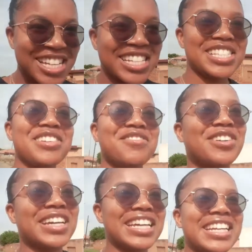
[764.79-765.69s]

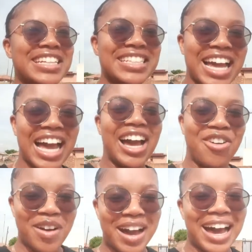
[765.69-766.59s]
Zivugili
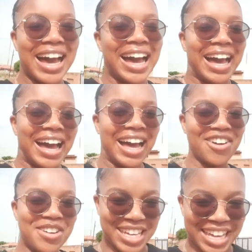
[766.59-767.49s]
dagwa.
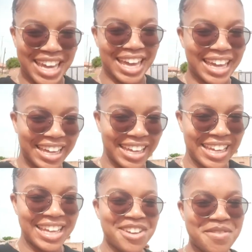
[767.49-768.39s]
Okay,
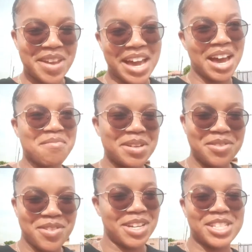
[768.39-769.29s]
we are up and
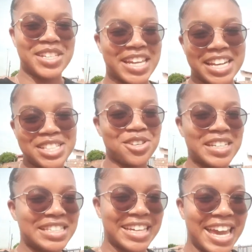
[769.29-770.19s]
ready to get
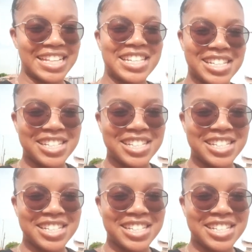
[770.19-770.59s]
intoxicated,